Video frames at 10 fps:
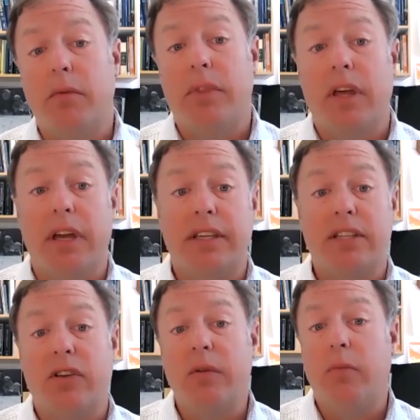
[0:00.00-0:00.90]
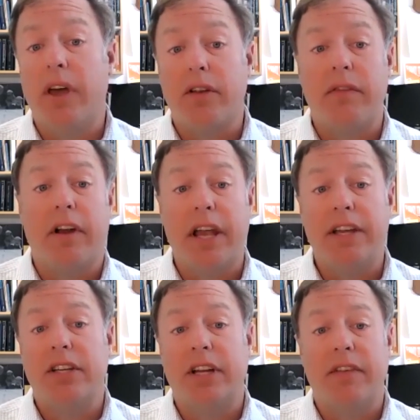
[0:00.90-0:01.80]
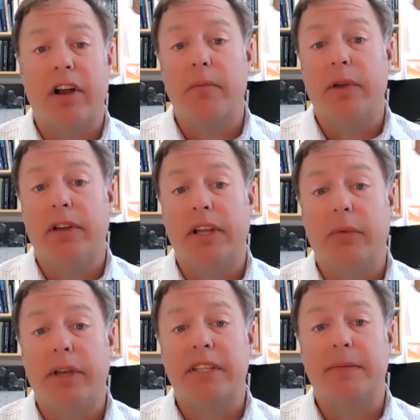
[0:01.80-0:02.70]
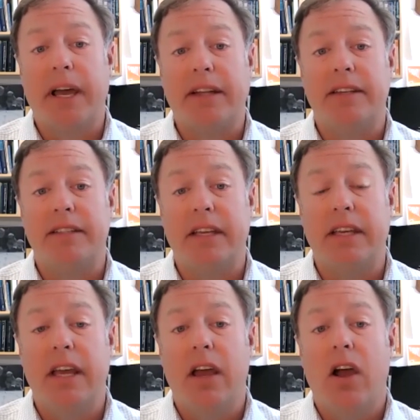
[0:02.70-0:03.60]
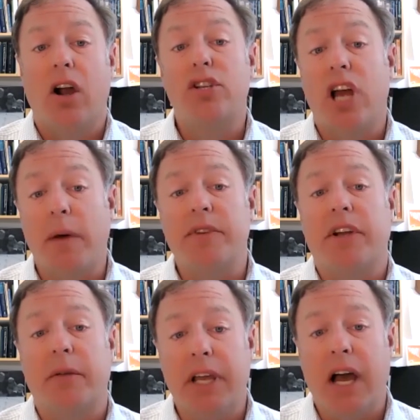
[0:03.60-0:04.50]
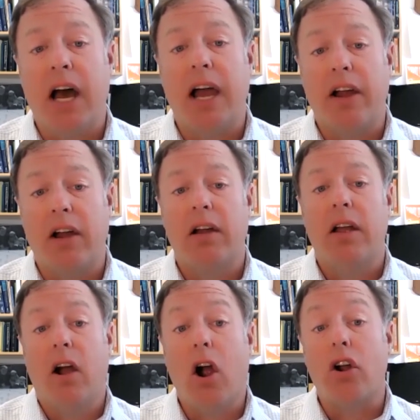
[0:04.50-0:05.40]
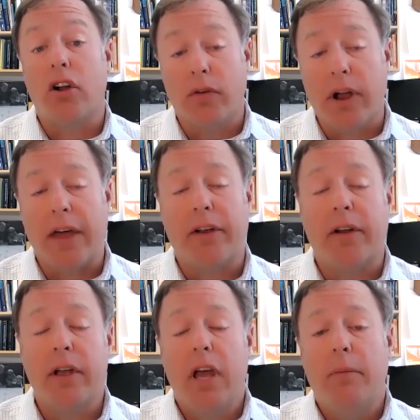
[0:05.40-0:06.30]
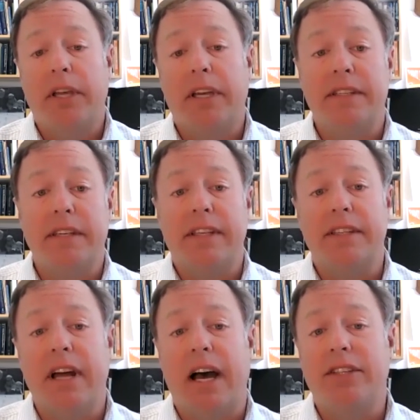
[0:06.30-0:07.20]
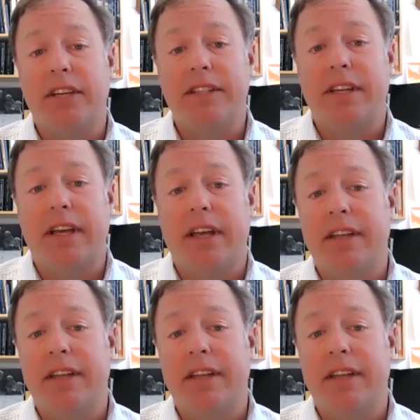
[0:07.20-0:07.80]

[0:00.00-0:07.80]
the extreme weather variation and variability, we expect to see our jobs are going to be harder, because it's not just a